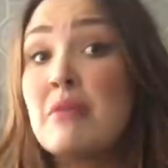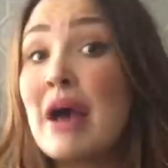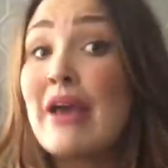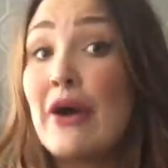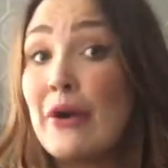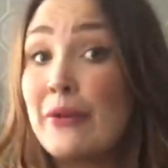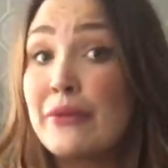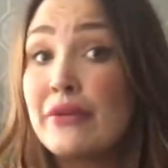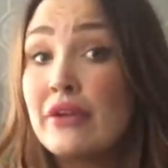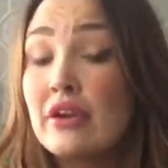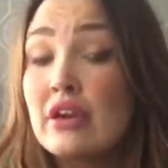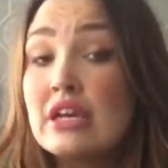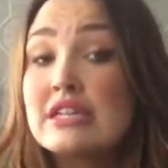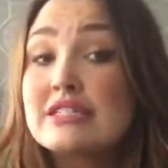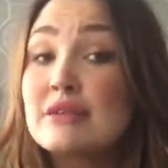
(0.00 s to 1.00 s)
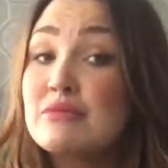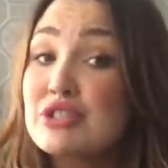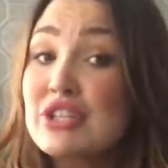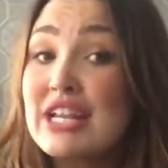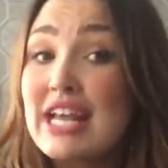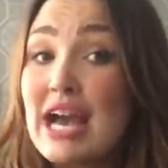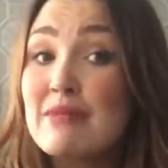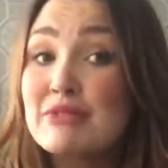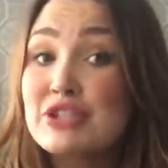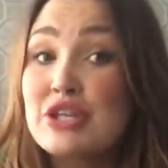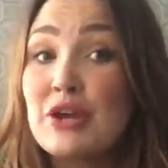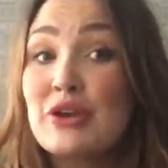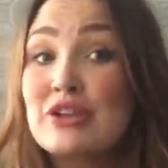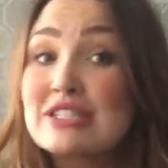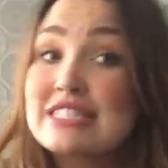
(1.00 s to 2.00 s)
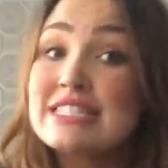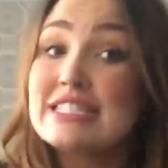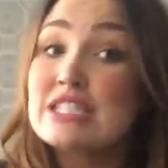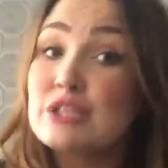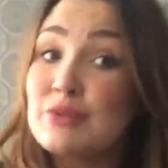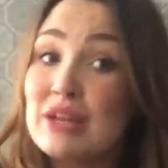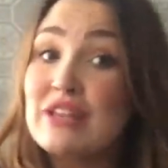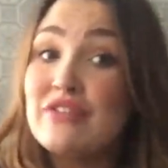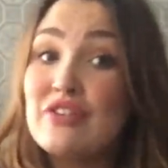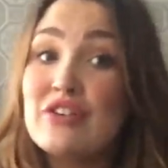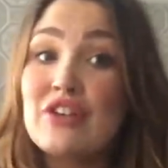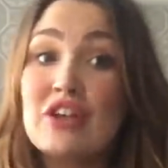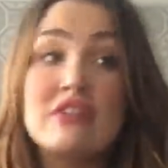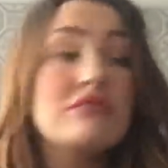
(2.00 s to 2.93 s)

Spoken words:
my own. So I'm just going to get up and show you. So this is 24...